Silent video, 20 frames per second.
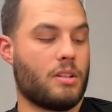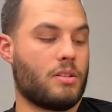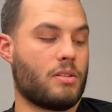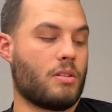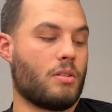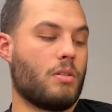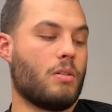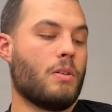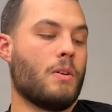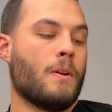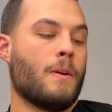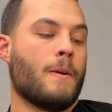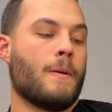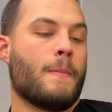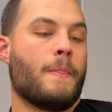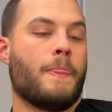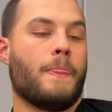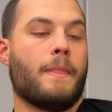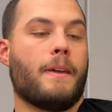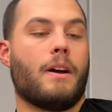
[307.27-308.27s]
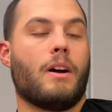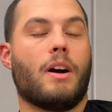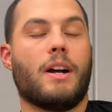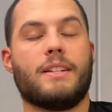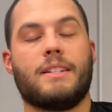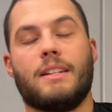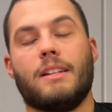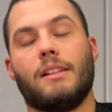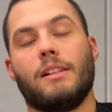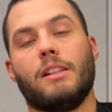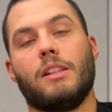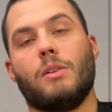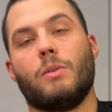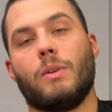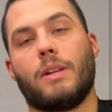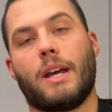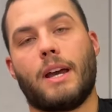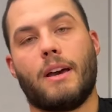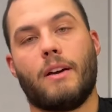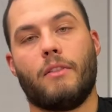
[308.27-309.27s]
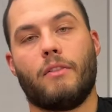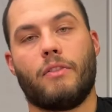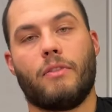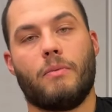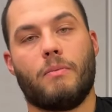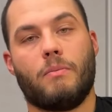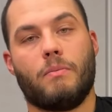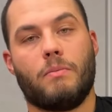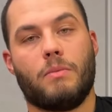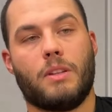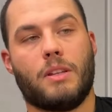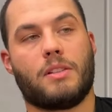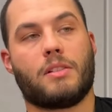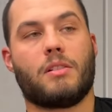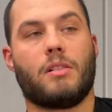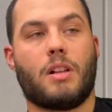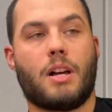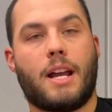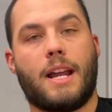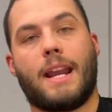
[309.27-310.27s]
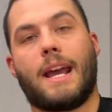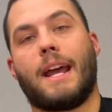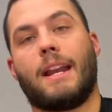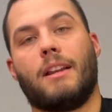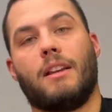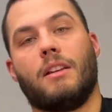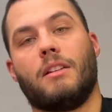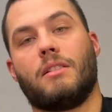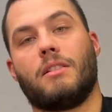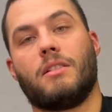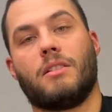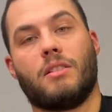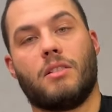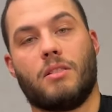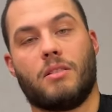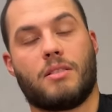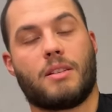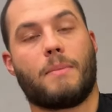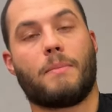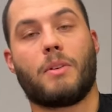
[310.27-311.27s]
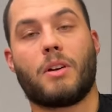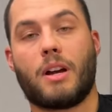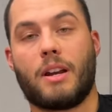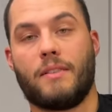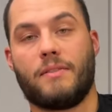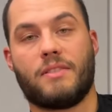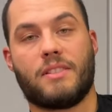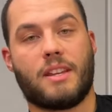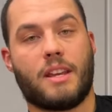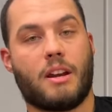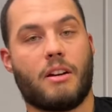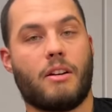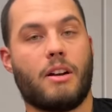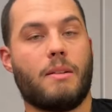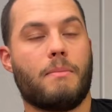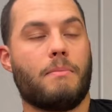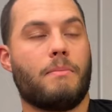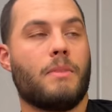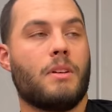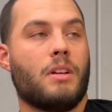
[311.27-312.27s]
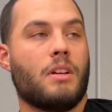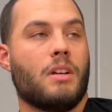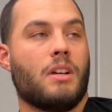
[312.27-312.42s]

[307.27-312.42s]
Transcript: So ideally, you would have this client added to some kind of CRM.